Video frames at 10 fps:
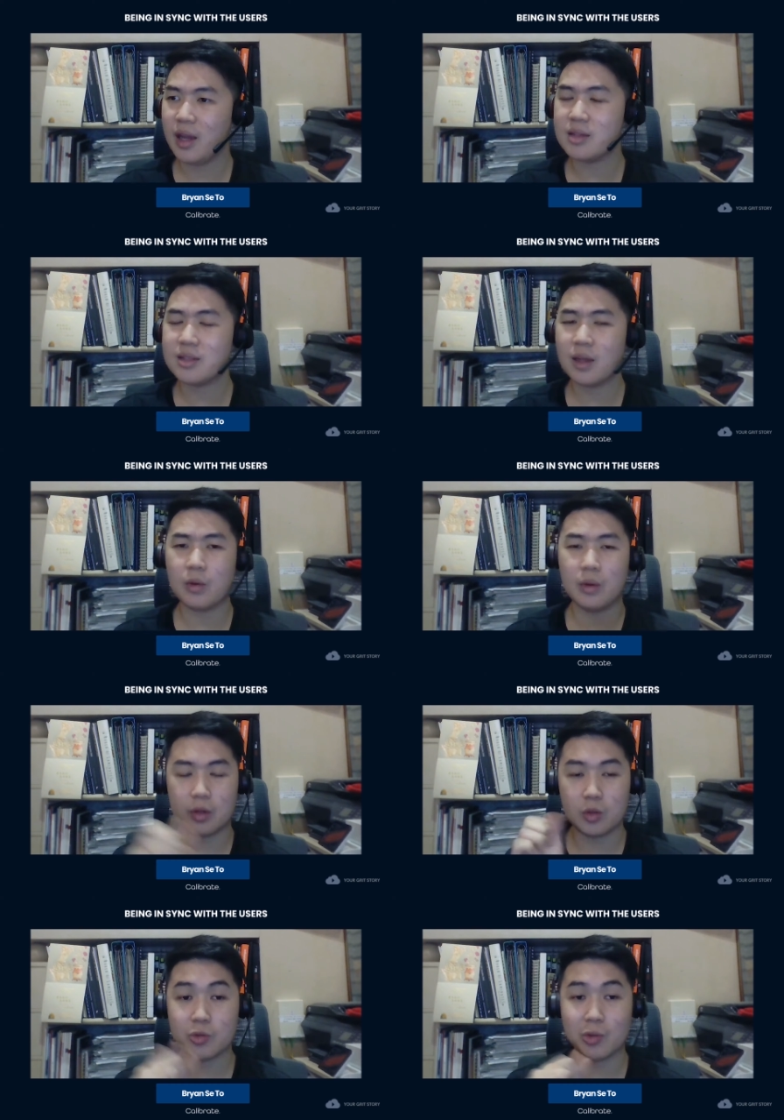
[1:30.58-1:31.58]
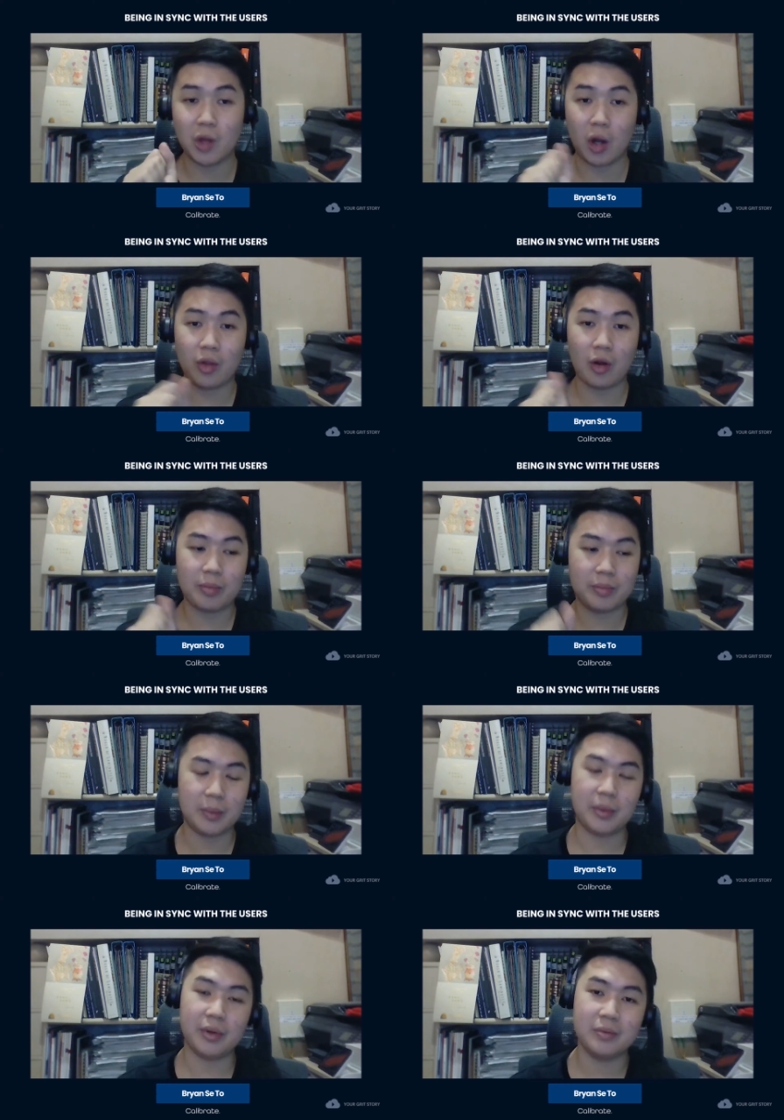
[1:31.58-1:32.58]
At the start, we were used to door knock
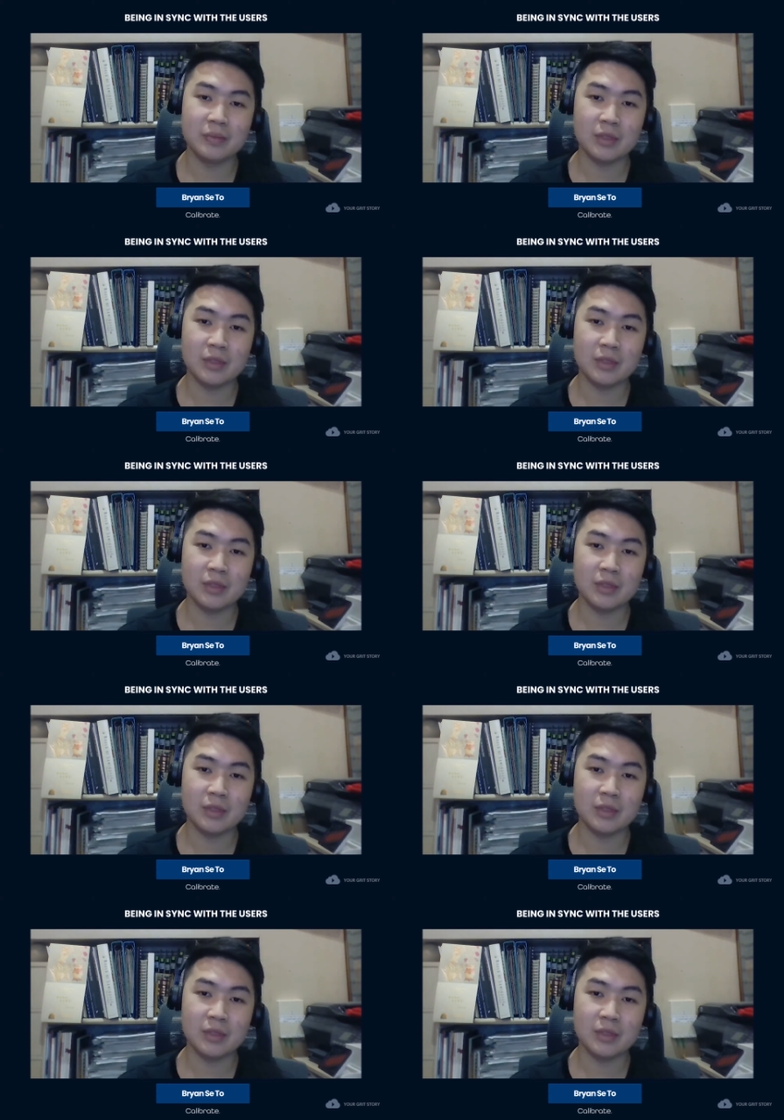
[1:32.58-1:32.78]
people.